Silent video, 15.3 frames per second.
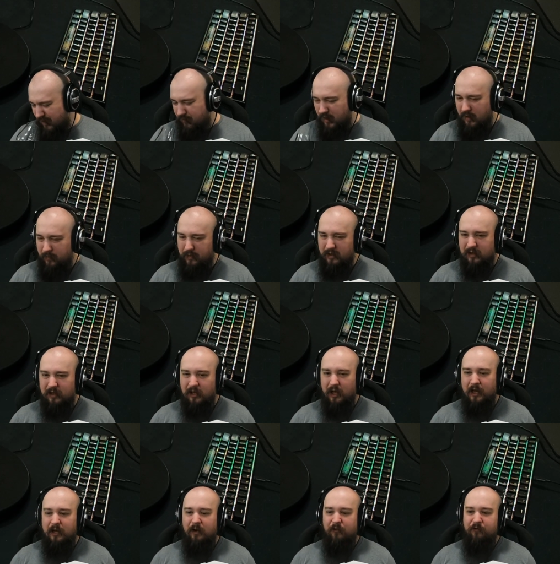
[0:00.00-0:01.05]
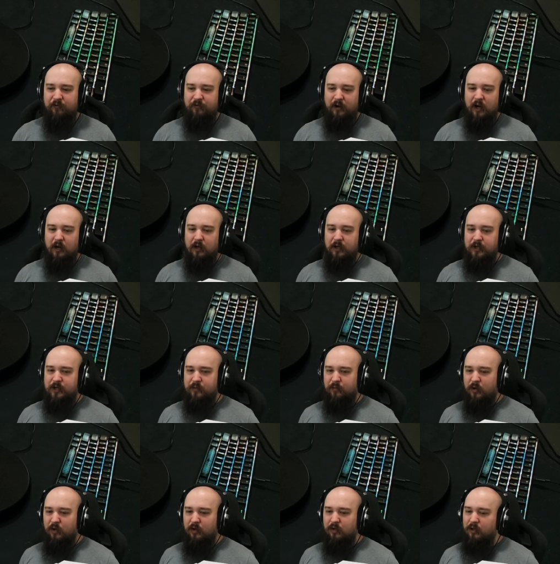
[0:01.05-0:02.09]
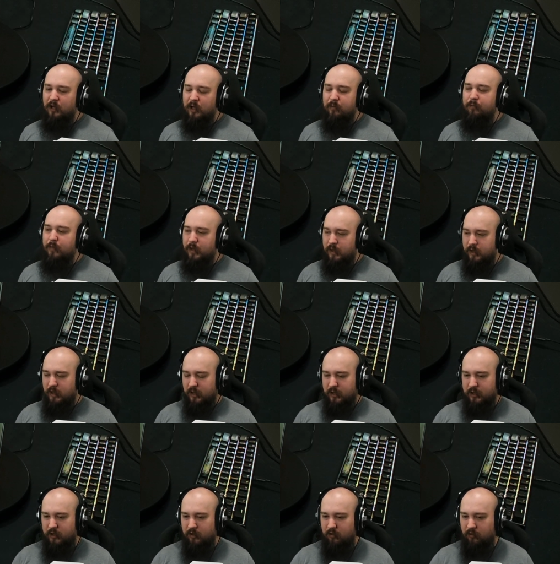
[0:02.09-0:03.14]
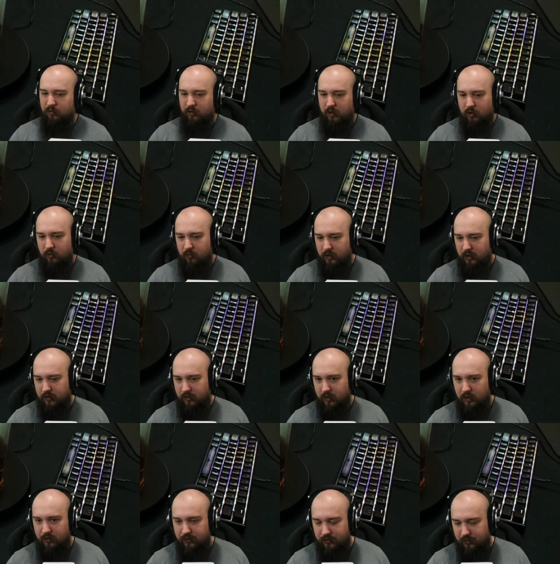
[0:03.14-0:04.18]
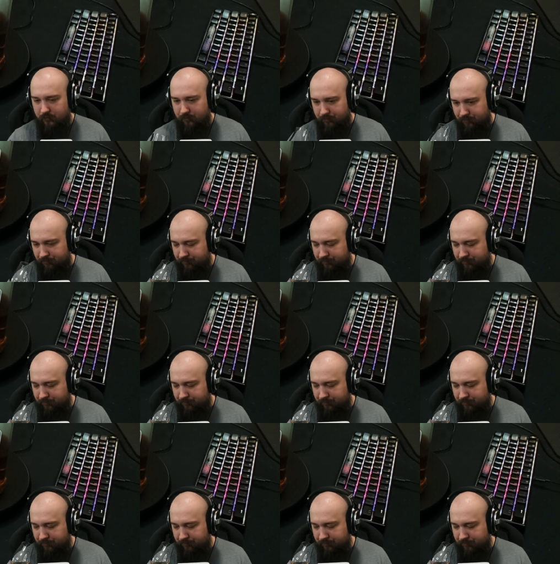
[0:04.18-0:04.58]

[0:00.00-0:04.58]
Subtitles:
And maybe like a very small, like medicinal note in there too.